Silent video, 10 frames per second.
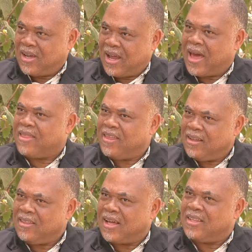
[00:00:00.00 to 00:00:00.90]
And I
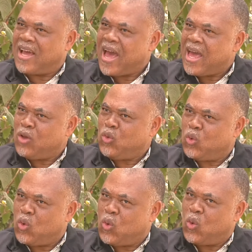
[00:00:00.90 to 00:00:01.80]
think that the higher you
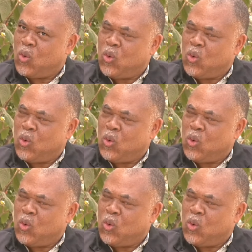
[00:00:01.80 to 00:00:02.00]
go,